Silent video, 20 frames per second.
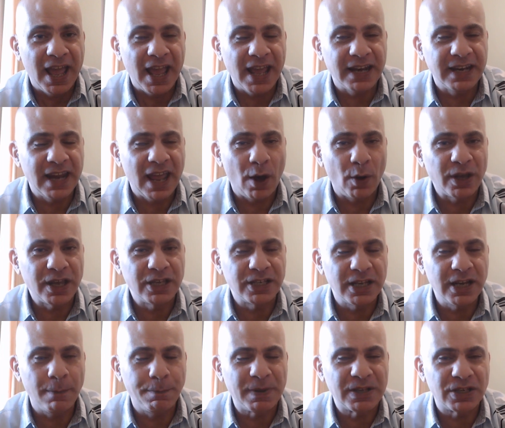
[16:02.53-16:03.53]
And now he's
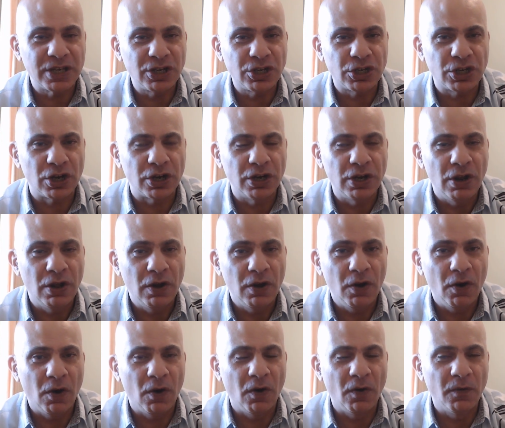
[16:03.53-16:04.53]
in a position
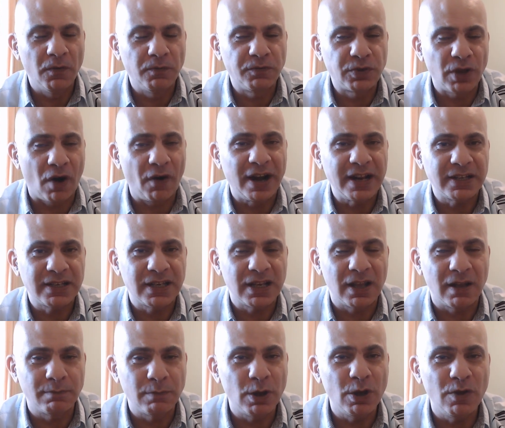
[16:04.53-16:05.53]
of
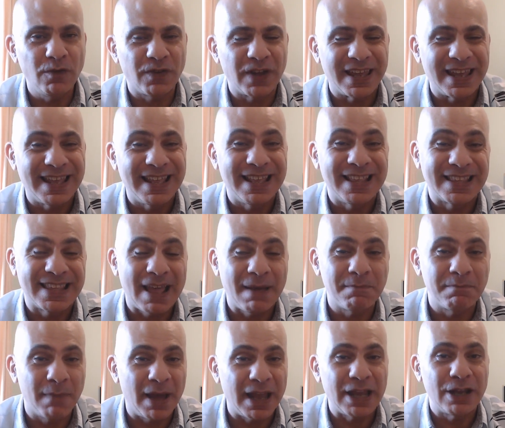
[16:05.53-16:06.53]
directing a movie
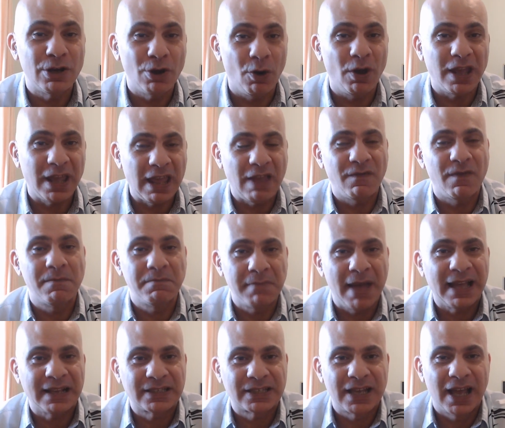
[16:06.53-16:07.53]
that may not even
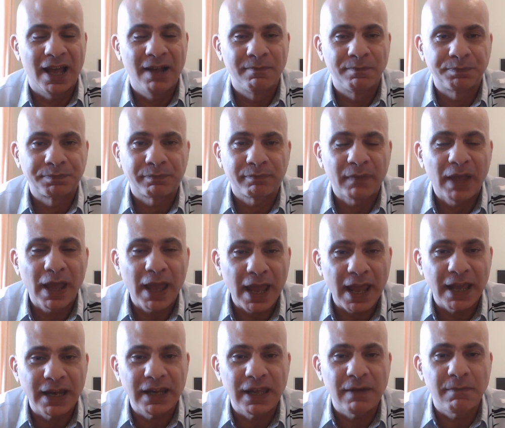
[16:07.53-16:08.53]
matter
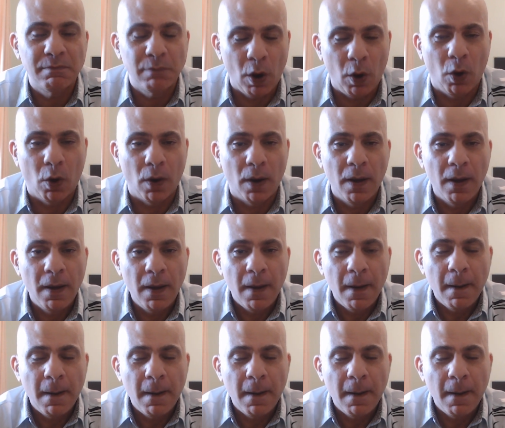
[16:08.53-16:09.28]
anymore.